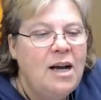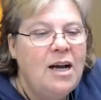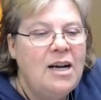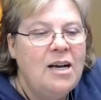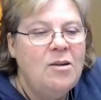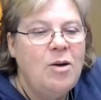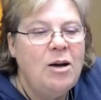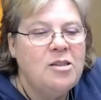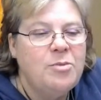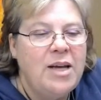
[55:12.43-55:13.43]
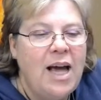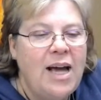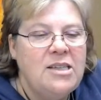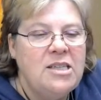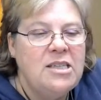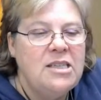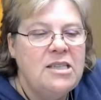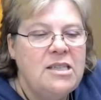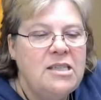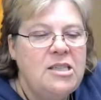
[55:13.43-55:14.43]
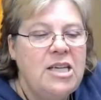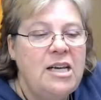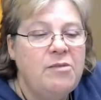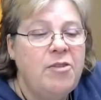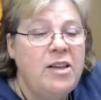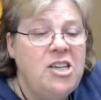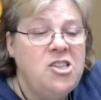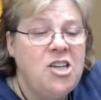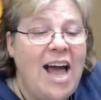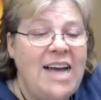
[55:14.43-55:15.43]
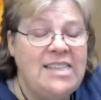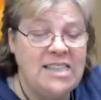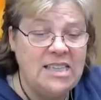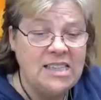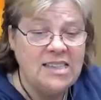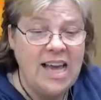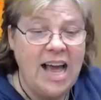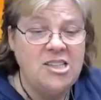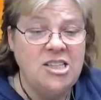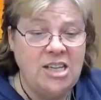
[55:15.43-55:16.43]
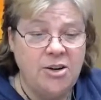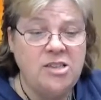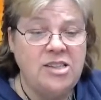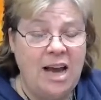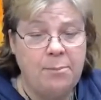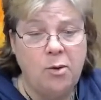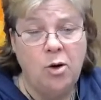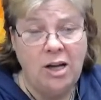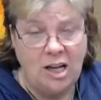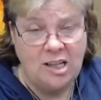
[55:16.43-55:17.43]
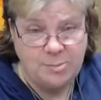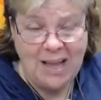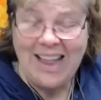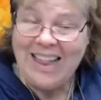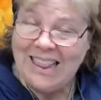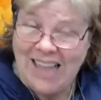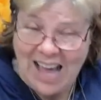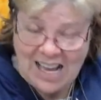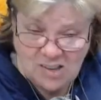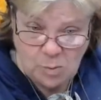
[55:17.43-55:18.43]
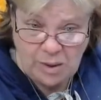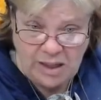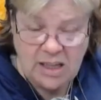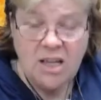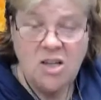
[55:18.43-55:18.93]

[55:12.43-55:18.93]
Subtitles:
What else we got? Did Felicia? I did the Sagittarius Capricorn cusp last week.